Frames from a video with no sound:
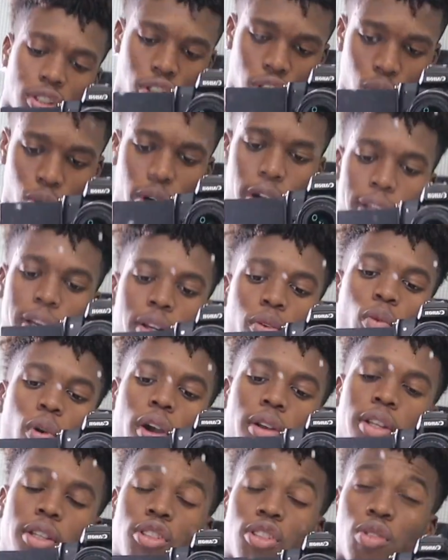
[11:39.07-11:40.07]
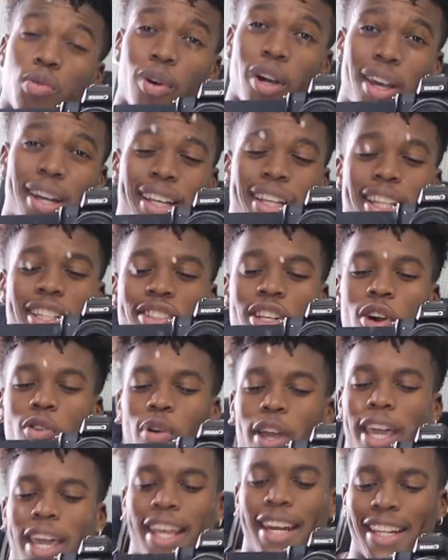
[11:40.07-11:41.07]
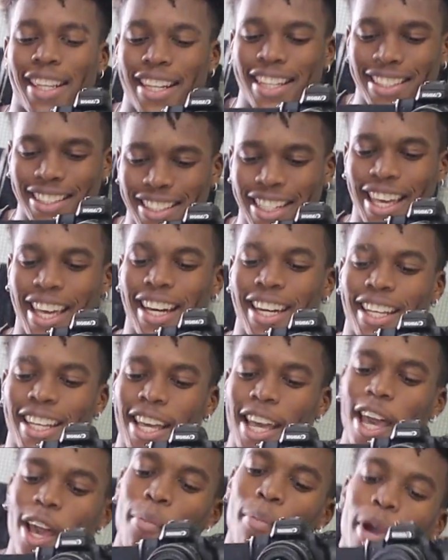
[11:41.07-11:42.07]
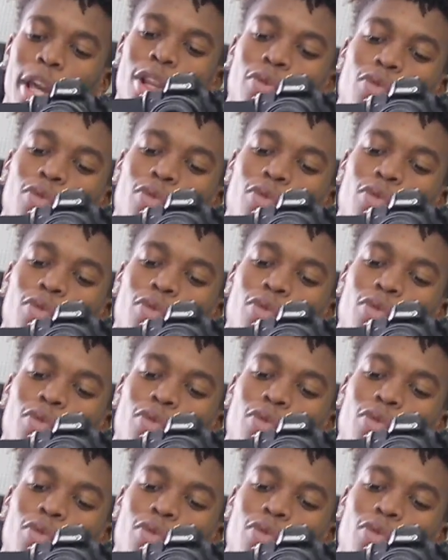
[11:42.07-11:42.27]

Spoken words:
200, road to 200. Let's go ahead and let's get it. But